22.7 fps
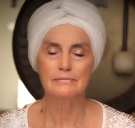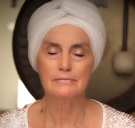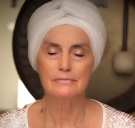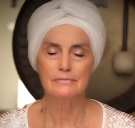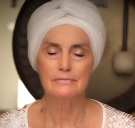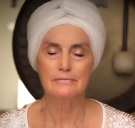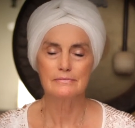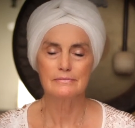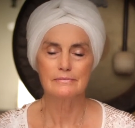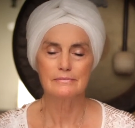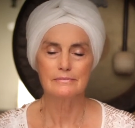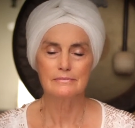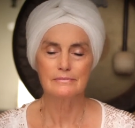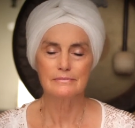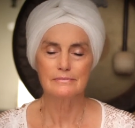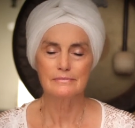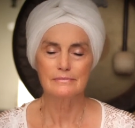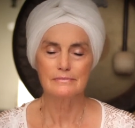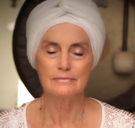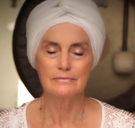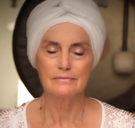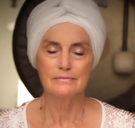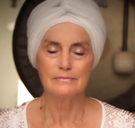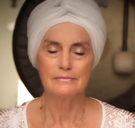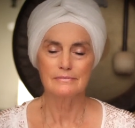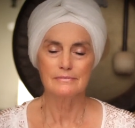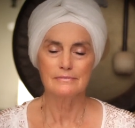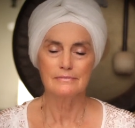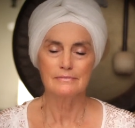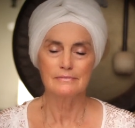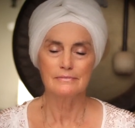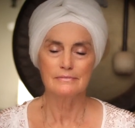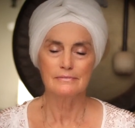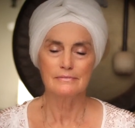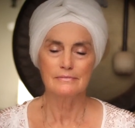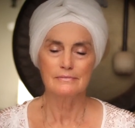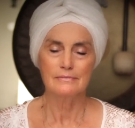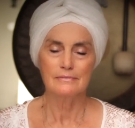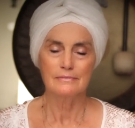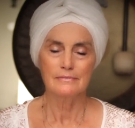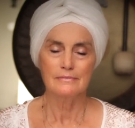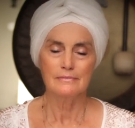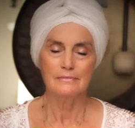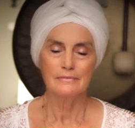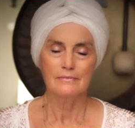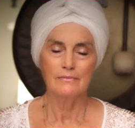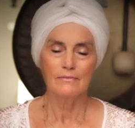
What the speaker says: Nobody speaks.